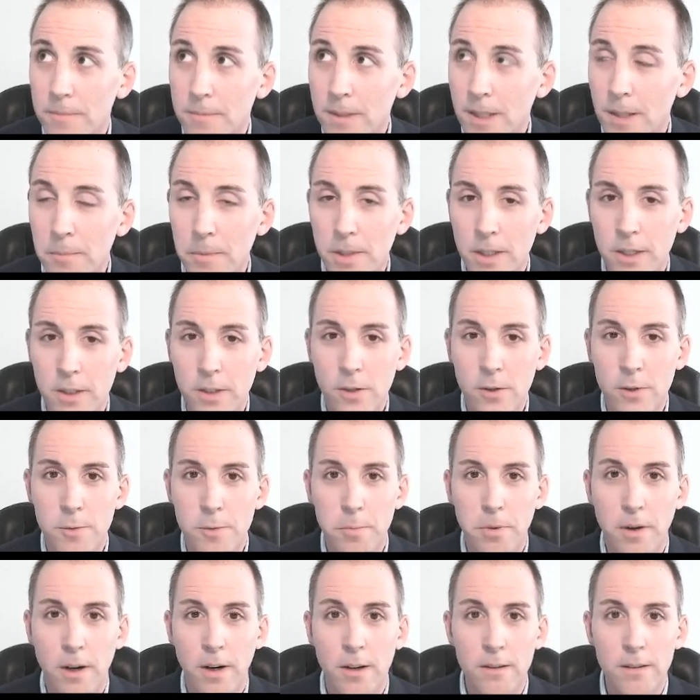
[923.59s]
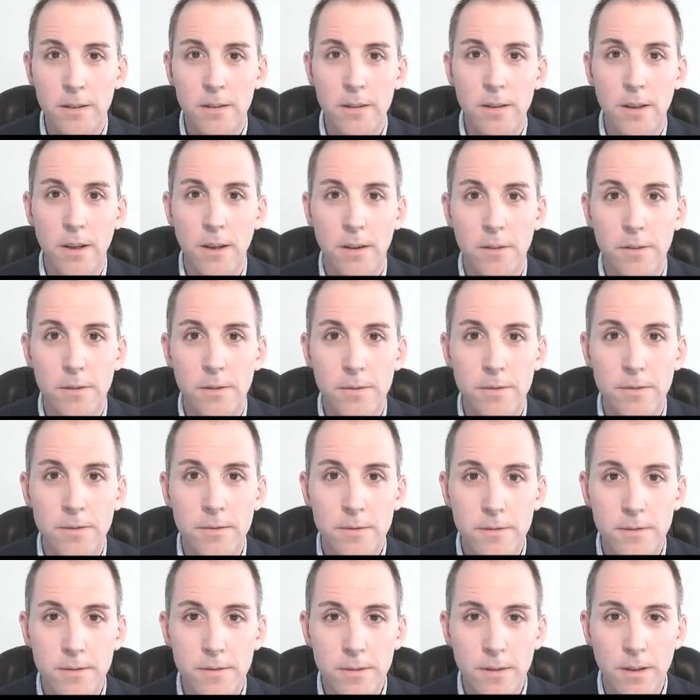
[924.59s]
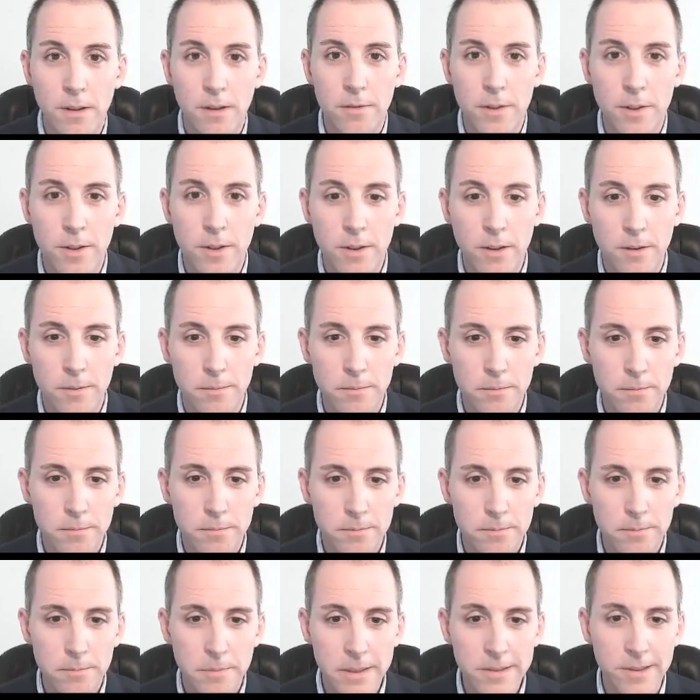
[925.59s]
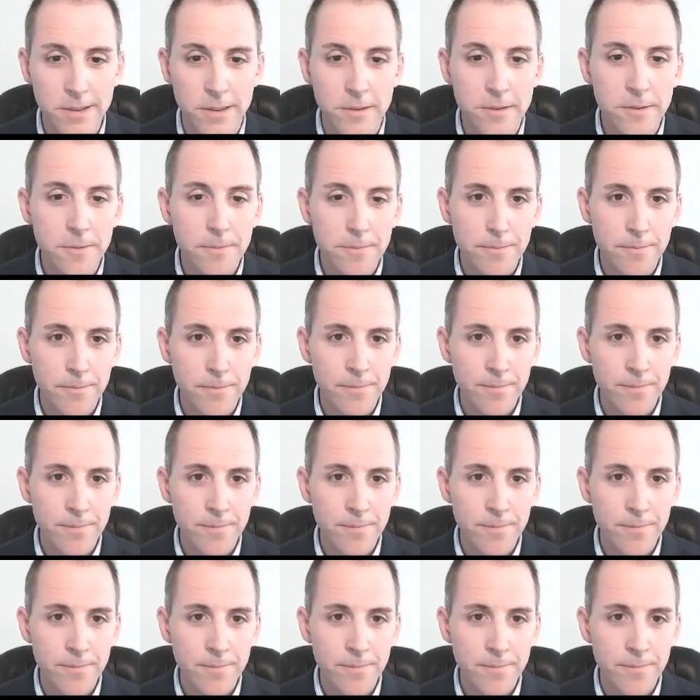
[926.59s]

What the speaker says: can be a huge part of your business.